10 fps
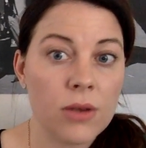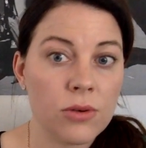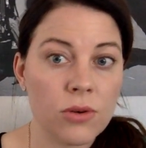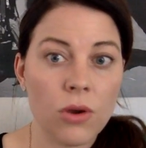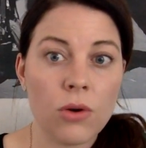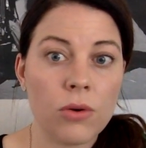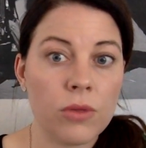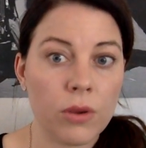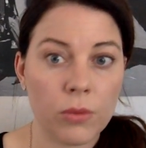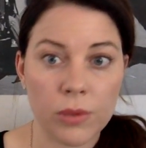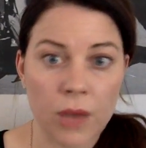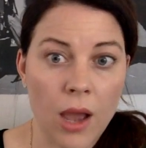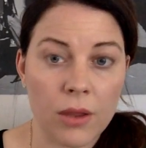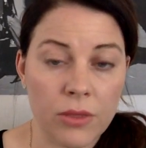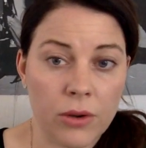No, there will
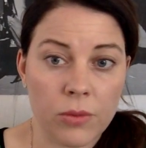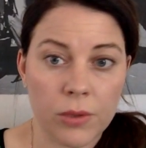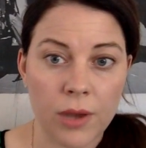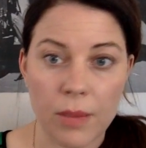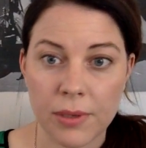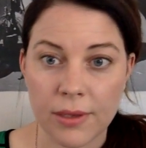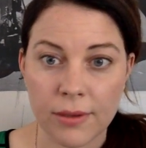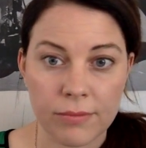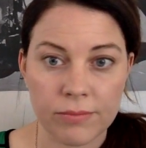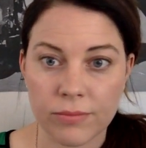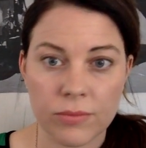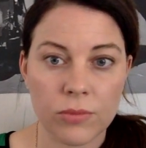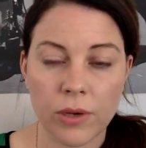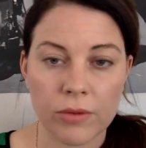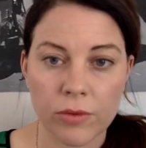not be
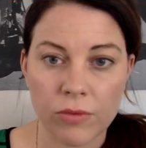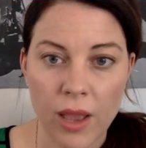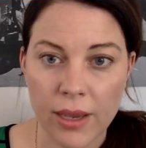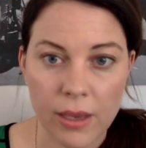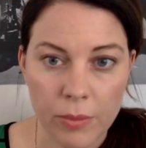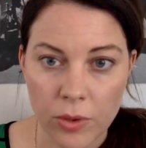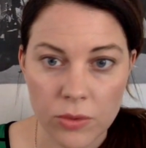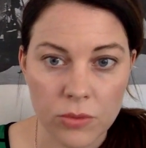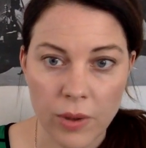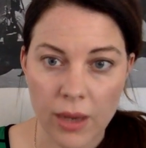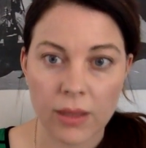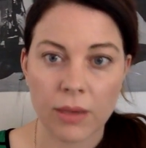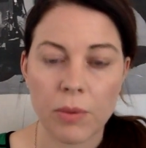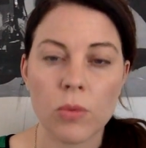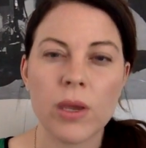whatever flying hippos,
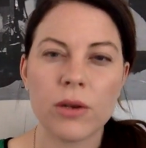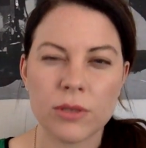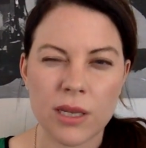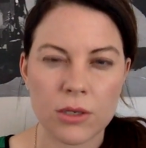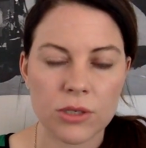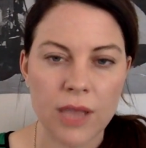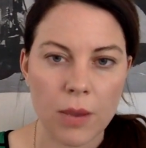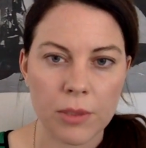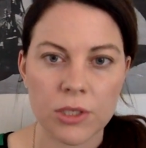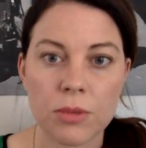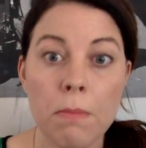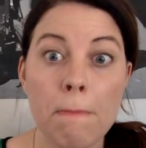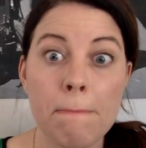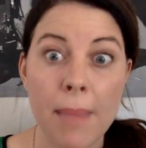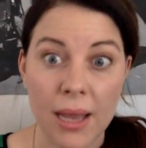right? But we understand just how much
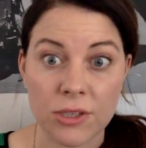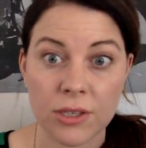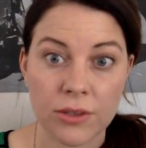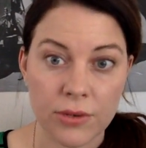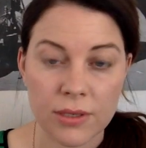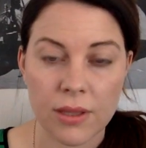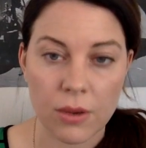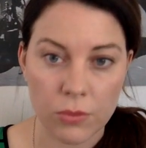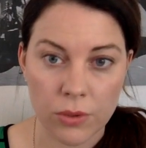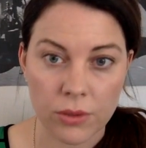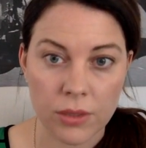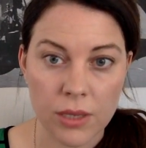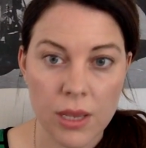magic there is in that world.